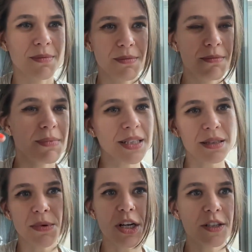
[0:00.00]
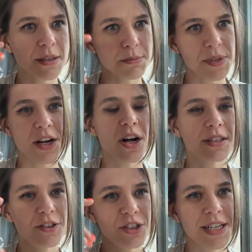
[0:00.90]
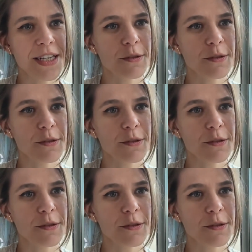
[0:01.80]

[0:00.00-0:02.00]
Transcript: mental models and psychology and